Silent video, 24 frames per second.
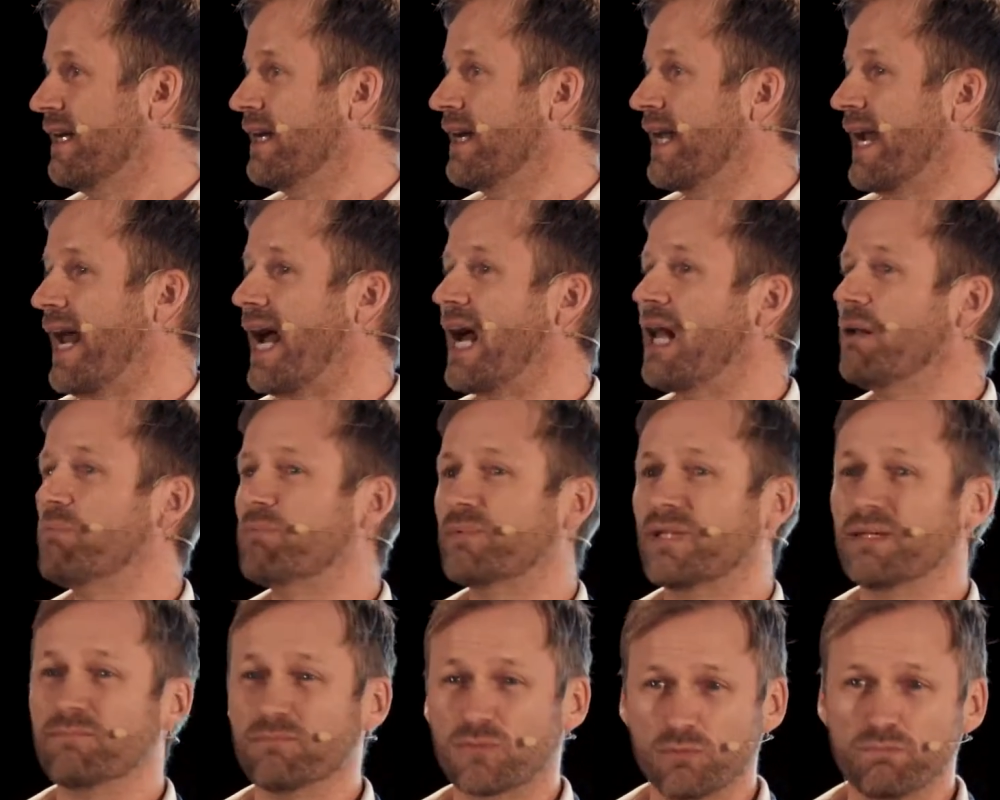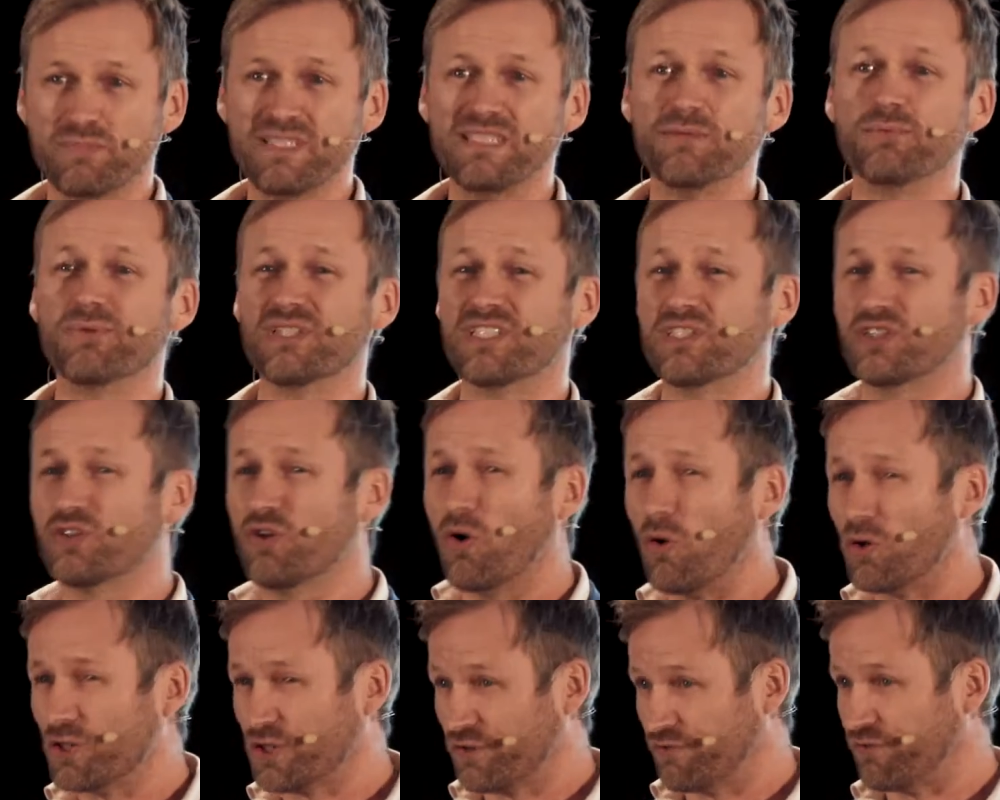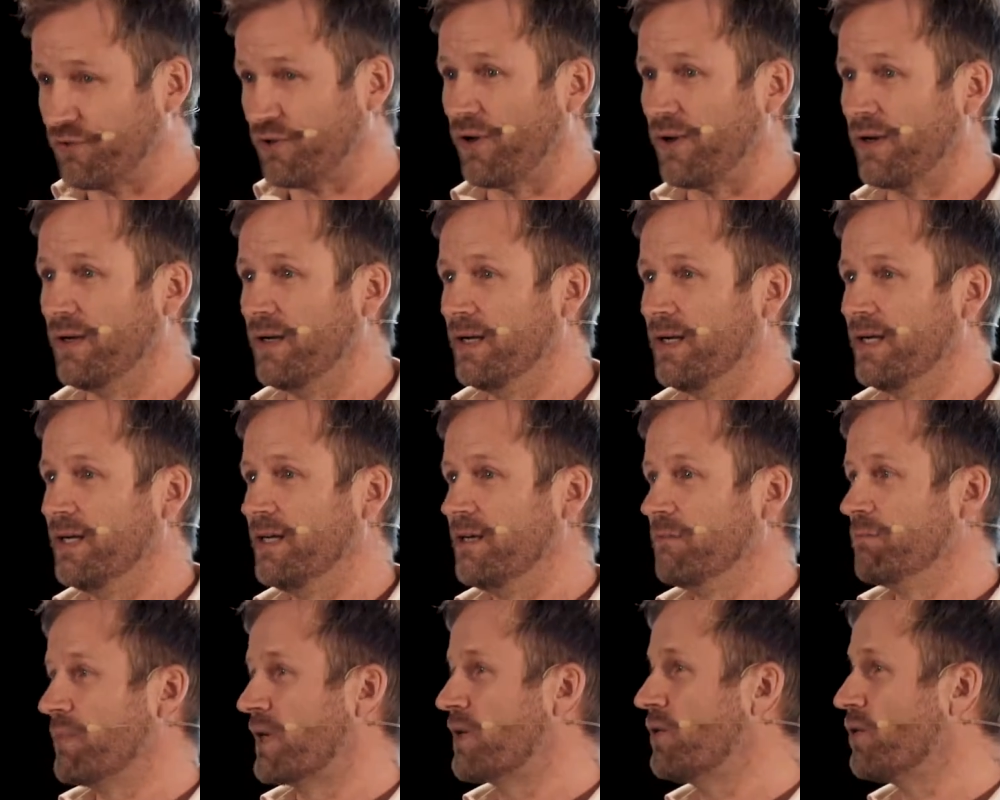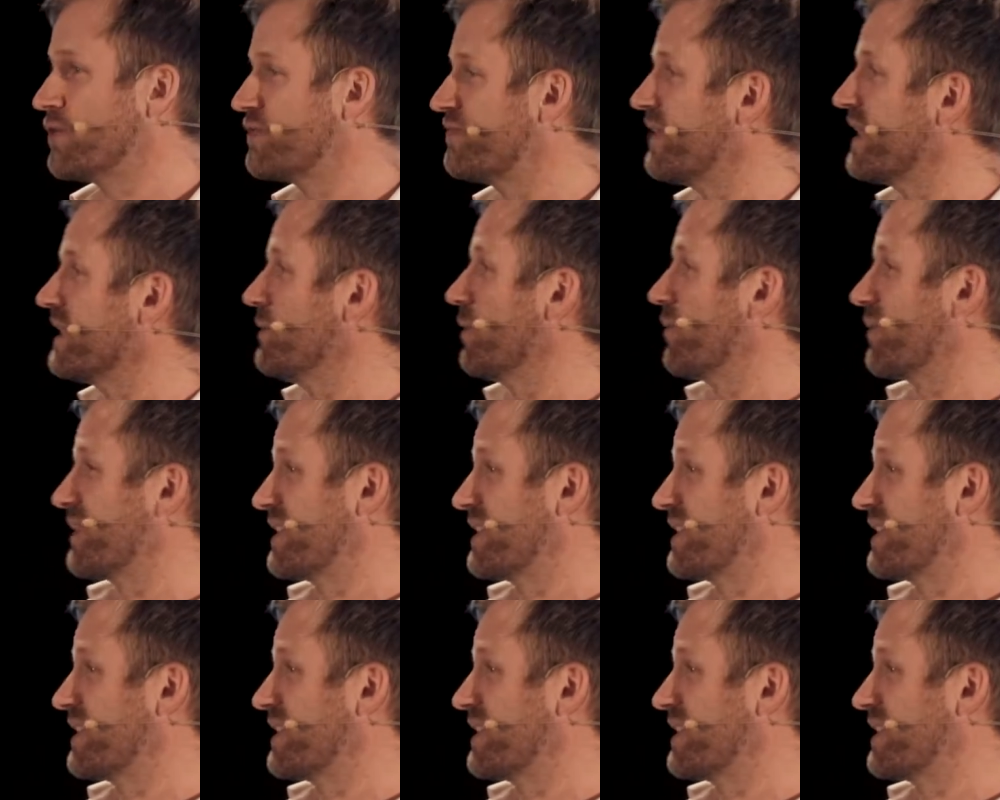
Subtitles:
and help them to be resourceful. Because when you're